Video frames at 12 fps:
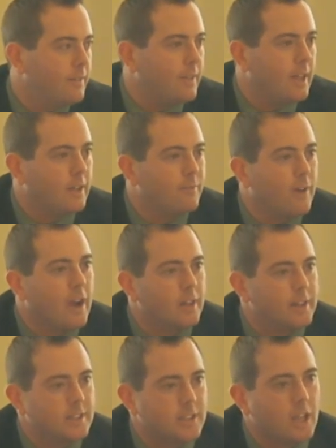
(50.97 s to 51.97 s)
they
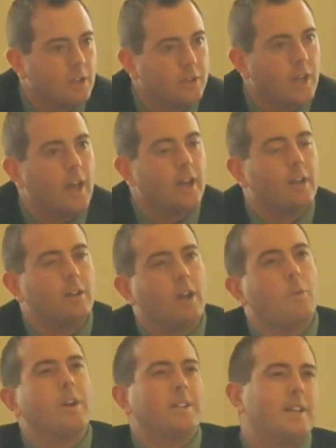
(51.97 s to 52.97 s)
finally settled on,
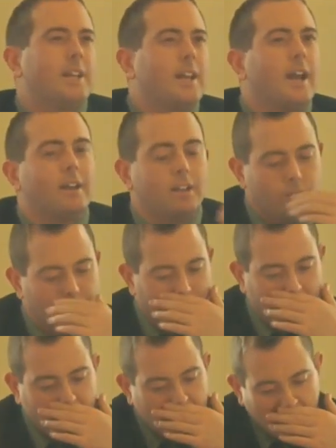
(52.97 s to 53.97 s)
I want to say 90 units.